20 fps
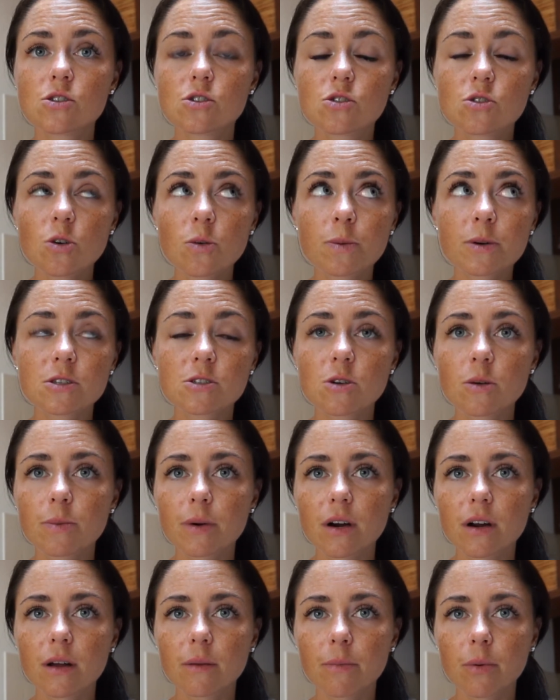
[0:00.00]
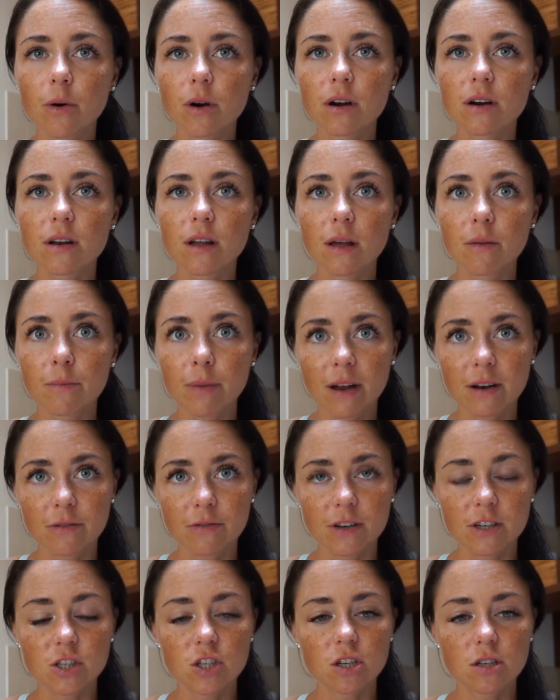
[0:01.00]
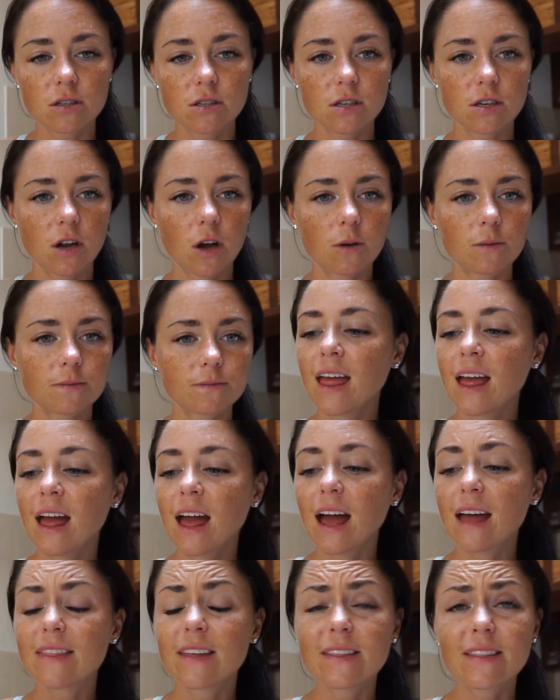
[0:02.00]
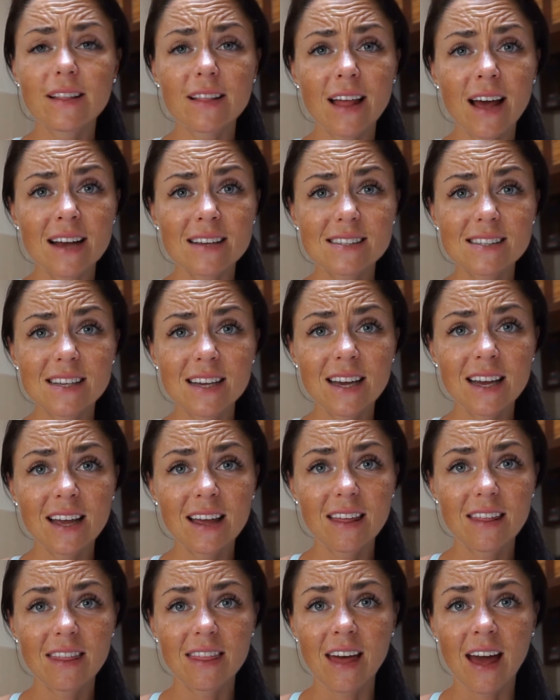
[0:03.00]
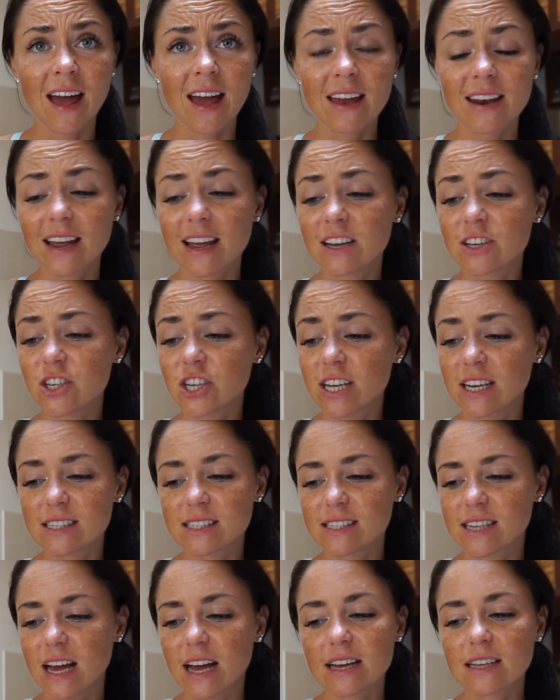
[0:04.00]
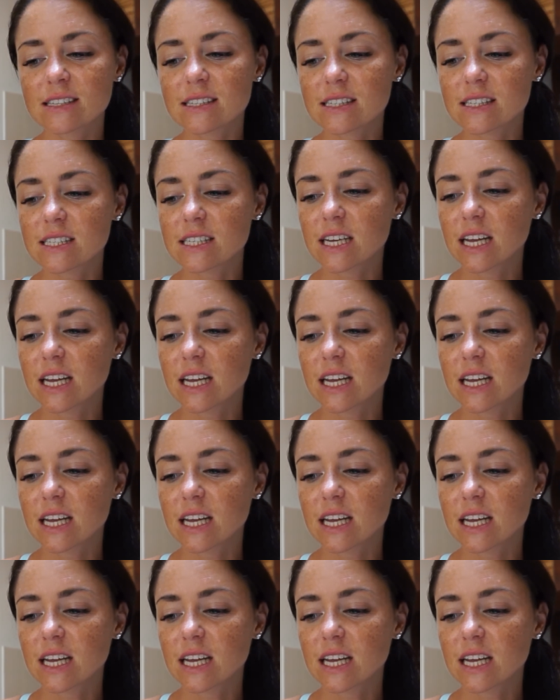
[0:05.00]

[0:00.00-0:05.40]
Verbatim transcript: super, super important and beneficial to know. And then the last thing that AGS tests